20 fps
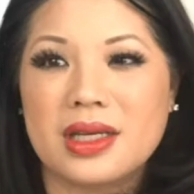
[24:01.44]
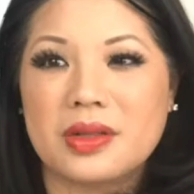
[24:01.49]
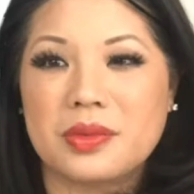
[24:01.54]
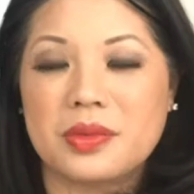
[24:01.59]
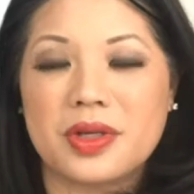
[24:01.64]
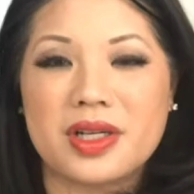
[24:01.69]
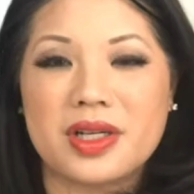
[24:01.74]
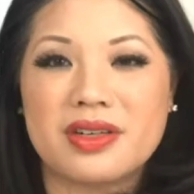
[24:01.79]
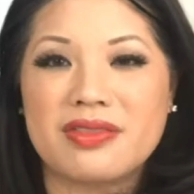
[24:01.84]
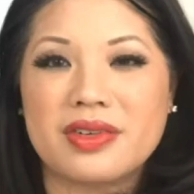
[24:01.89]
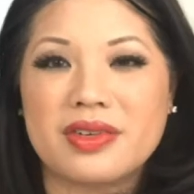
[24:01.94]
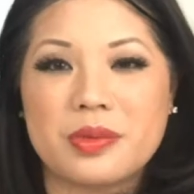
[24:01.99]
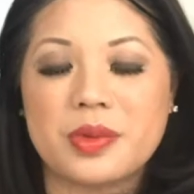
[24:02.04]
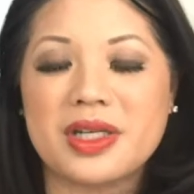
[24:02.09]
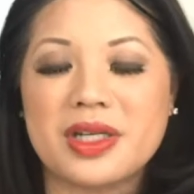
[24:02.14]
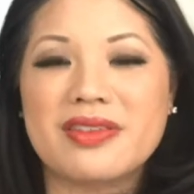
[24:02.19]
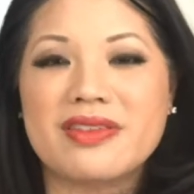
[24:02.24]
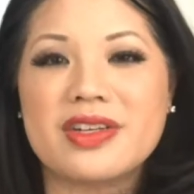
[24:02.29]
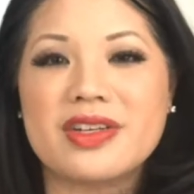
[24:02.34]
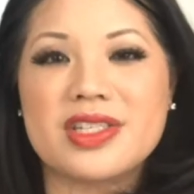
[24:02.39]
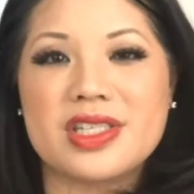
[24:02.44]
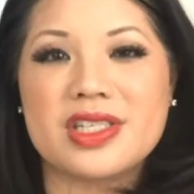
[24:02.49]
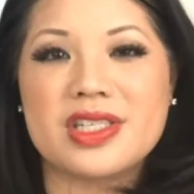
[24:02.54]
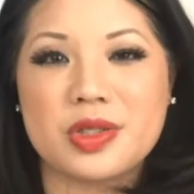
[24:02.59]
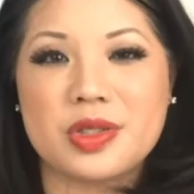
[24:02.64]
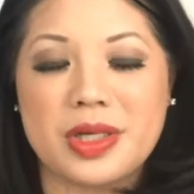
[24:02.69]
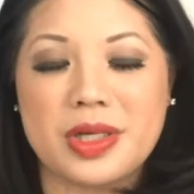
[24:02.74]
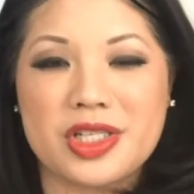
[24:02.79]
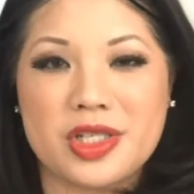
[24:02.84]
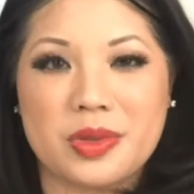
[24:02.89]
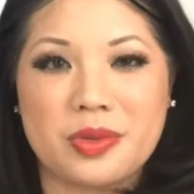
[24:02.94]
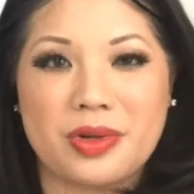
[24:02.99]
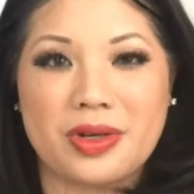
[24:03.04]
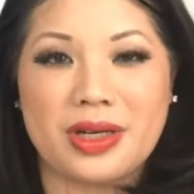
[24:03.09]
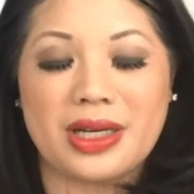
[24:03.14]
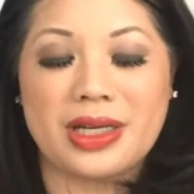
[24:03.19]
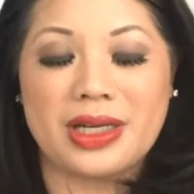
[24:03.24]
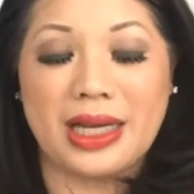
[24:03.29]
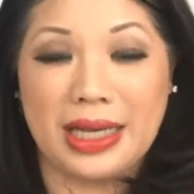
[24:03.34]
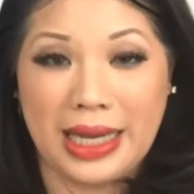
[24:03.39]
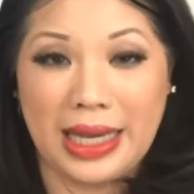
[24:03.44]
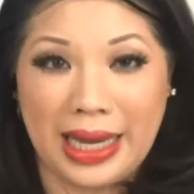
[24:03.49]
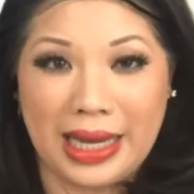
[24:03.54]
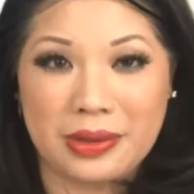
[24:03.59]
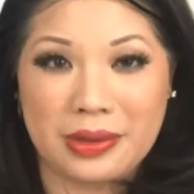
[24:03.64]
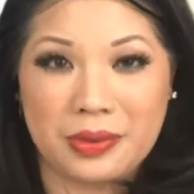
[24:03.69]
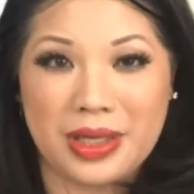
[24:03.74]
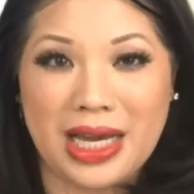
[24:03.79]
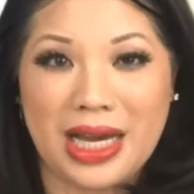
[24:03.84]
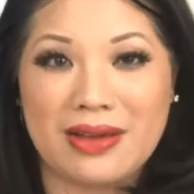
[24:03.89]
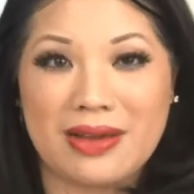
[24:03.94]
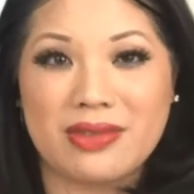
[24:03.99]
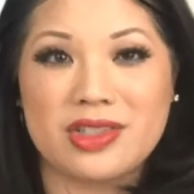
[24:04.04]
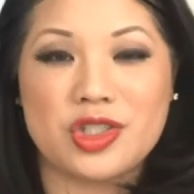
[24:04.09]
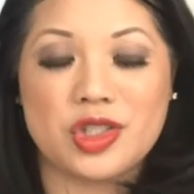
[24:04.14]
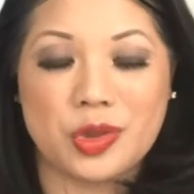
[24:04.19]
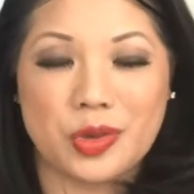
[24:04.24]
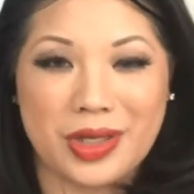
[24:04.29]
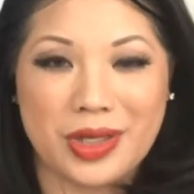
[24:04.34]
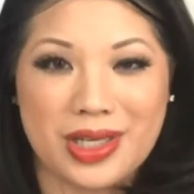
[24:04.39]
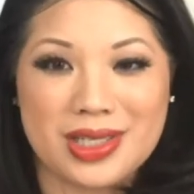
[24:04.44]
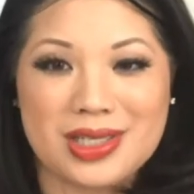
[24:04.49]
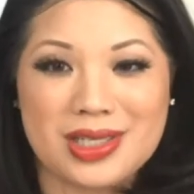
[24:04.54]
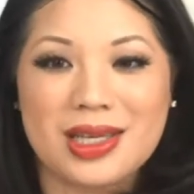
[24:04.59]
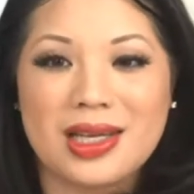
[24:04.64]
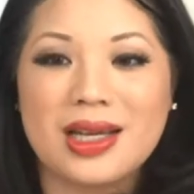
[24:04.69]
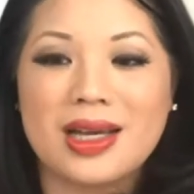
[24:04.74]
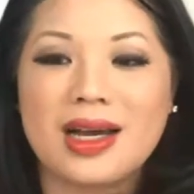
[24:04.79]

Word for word: wherever whatever situation we're at, we have a choice